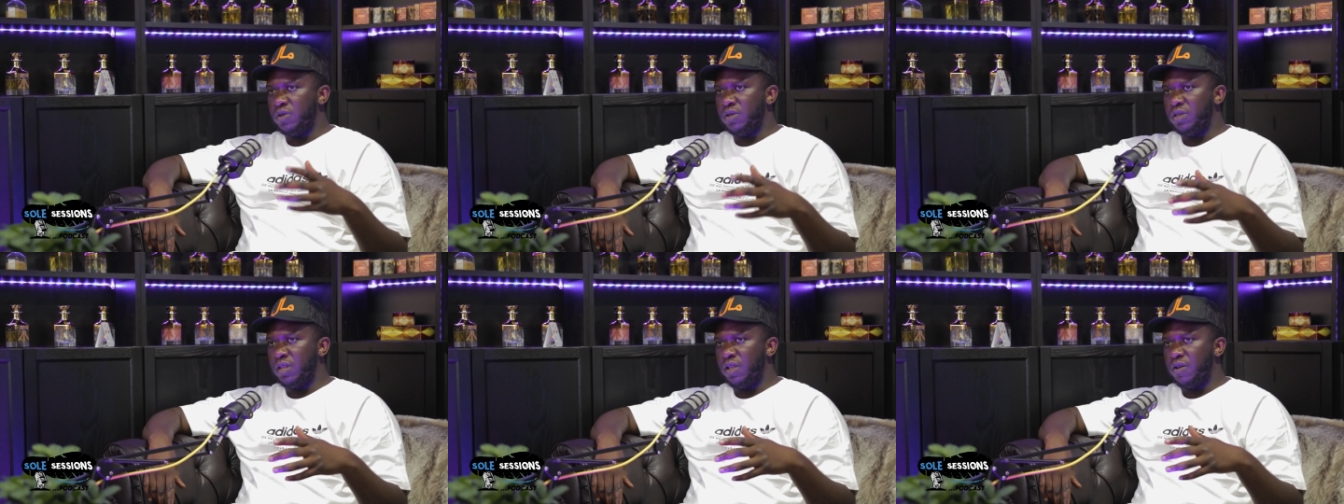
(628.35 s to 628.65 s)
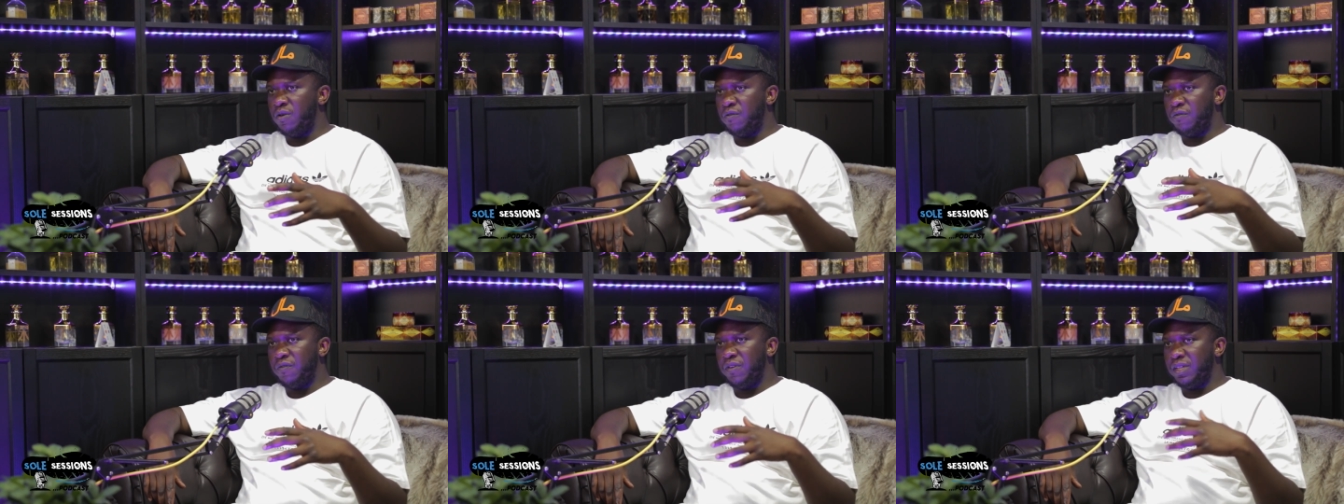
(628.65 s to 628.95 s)
you
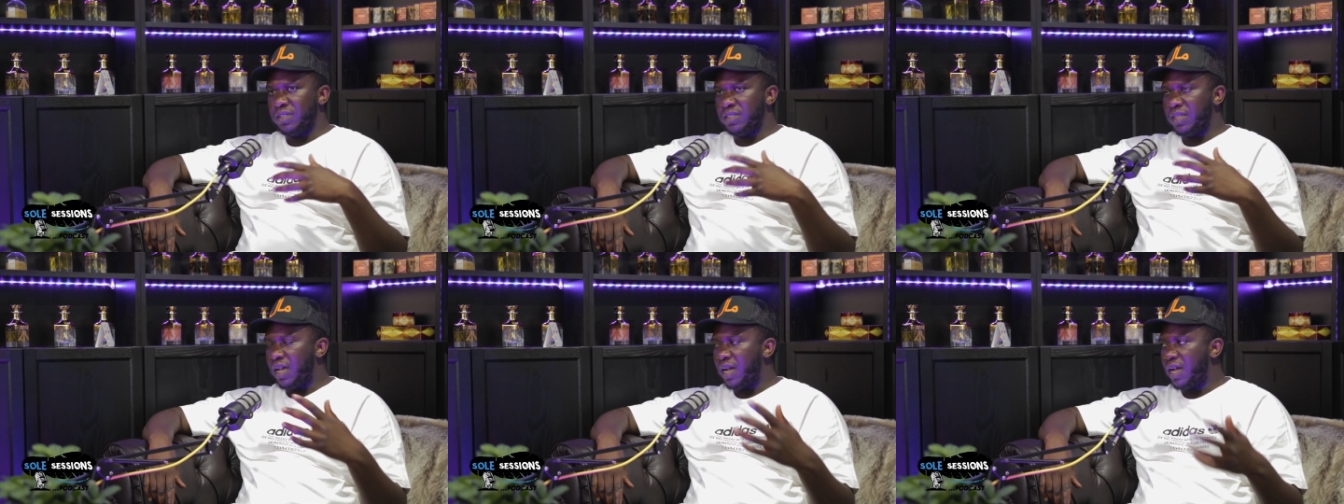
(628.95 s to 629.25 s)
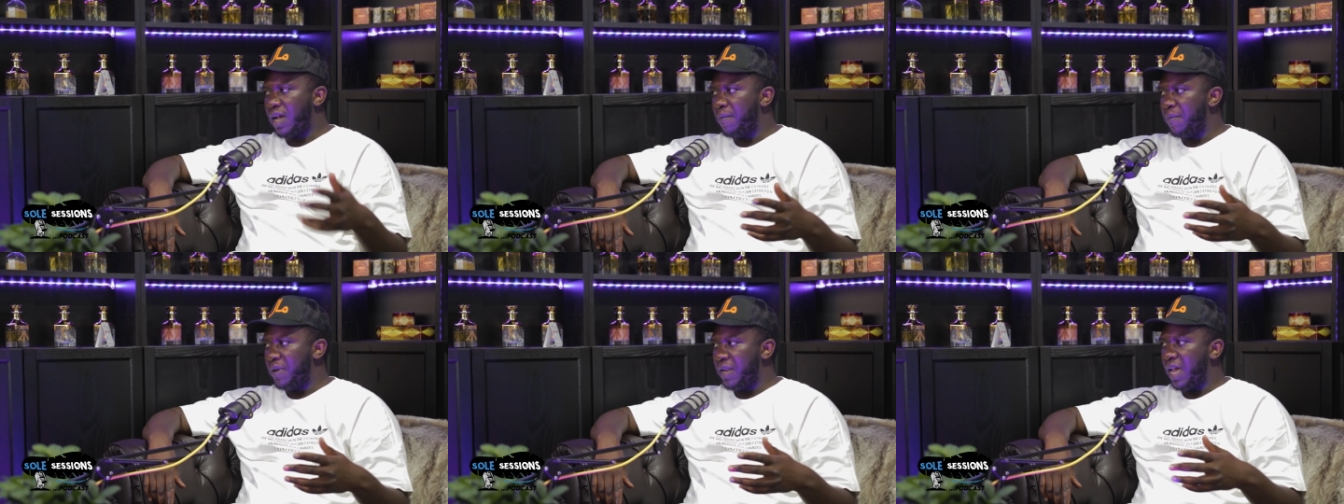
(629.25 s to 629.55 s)
know, things that are
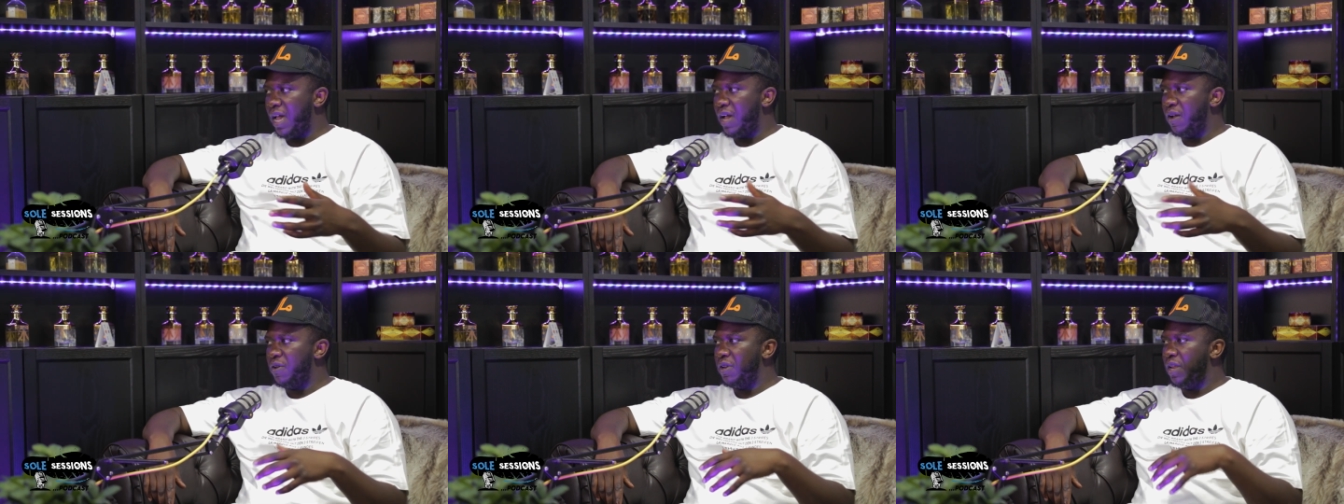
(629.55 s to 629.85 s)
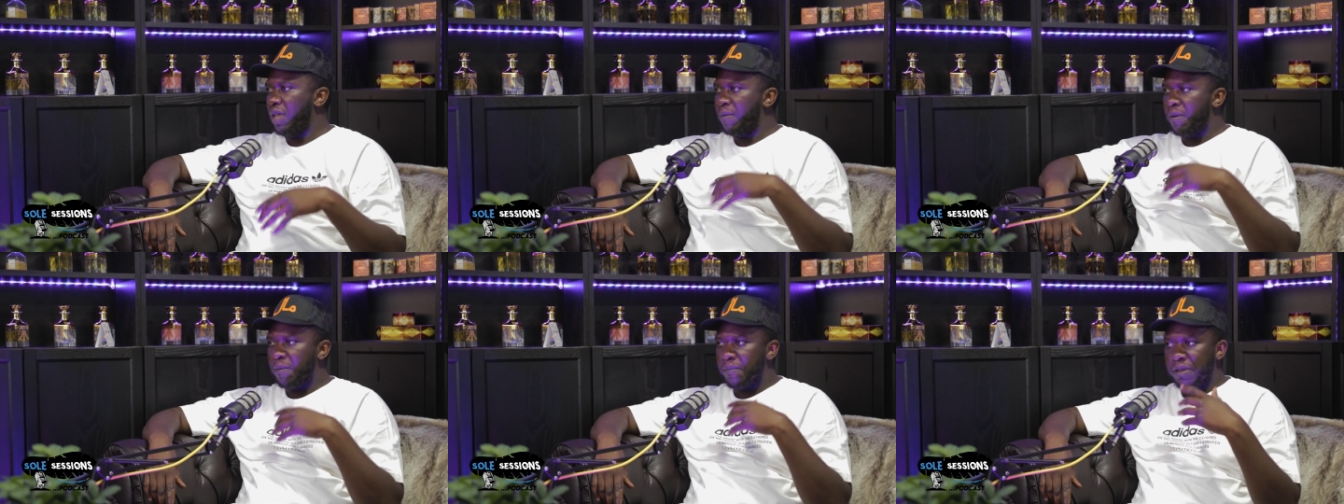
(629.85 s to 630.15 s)
coming out on
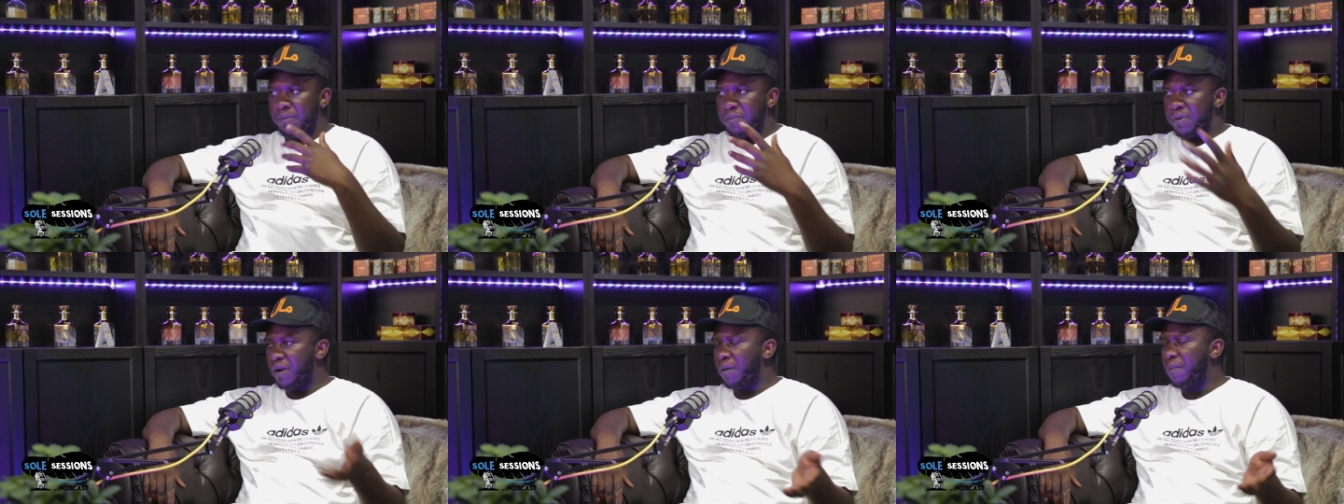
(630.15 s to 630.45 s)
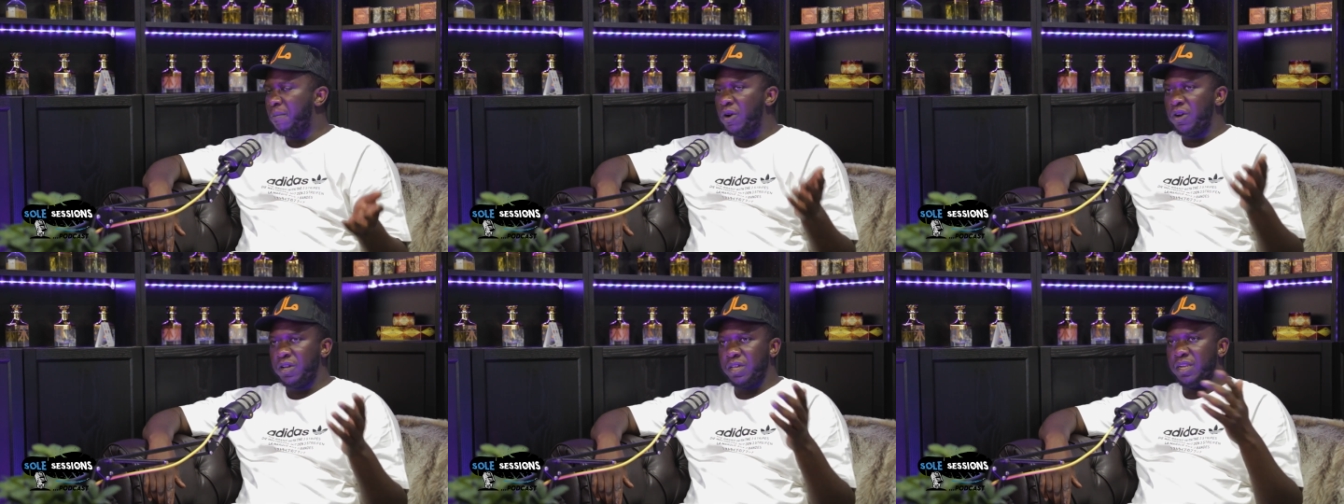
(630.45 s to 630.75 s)
them and people are
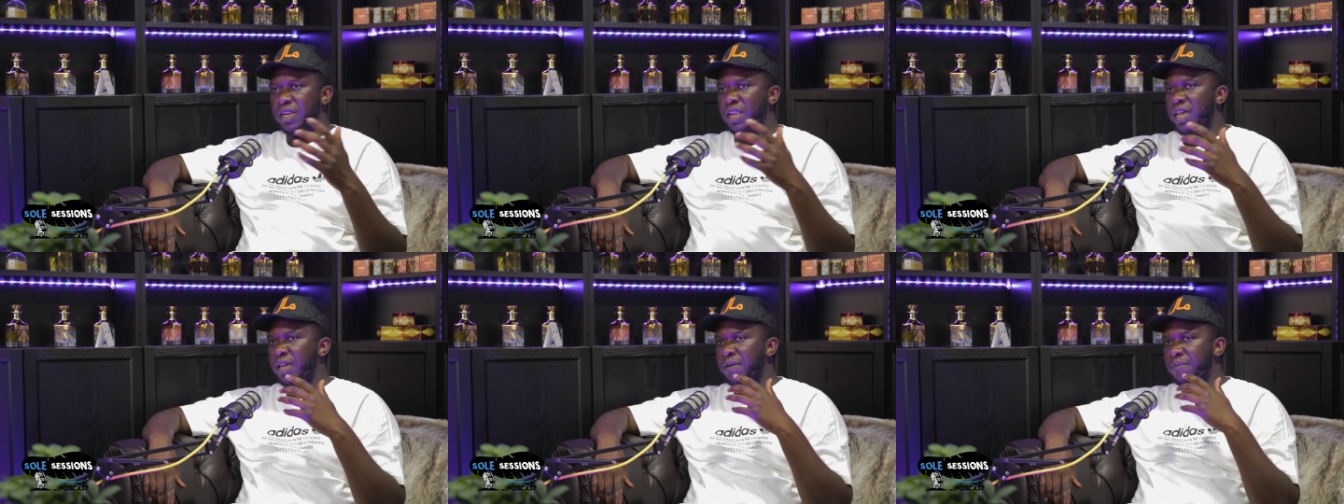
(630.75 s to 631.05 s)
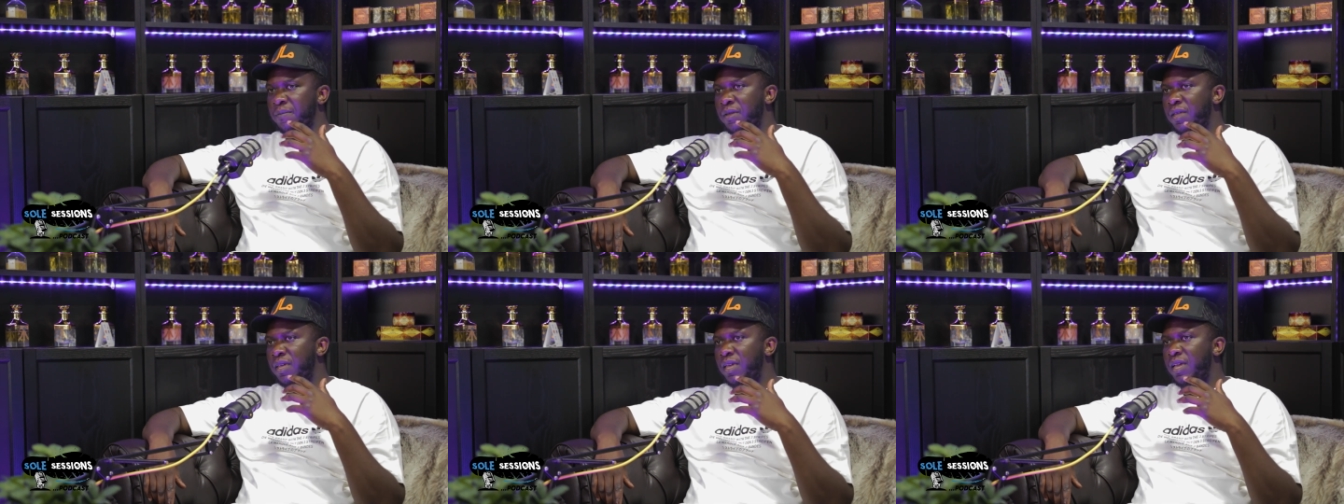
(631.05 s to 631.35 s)
mocking them.